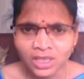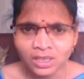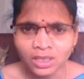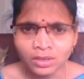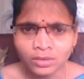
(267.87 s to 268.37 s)

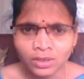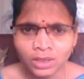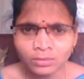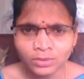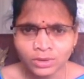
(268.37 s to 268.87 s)
ignore
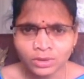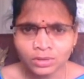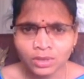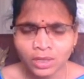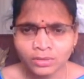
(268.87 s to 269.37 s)
them. So
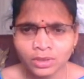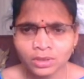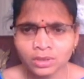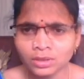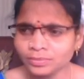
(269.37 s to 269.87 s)
you have
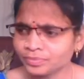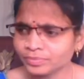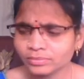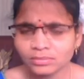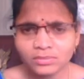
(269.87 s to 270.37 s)
to
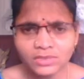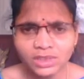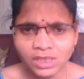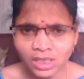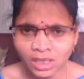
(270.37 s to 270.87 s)

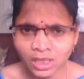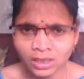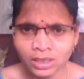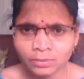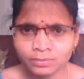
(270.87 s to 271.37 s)

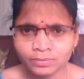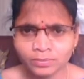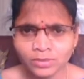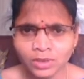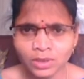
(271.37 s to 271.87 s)
learn them.
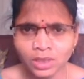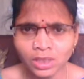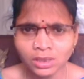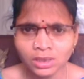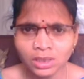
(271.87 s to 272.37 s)
Okay,
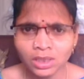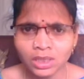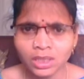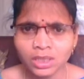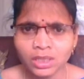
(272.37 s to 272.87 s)

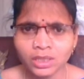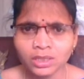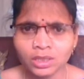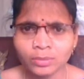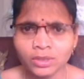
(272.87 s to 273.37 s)
next
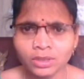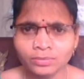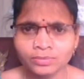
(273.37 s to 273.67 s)
chapter,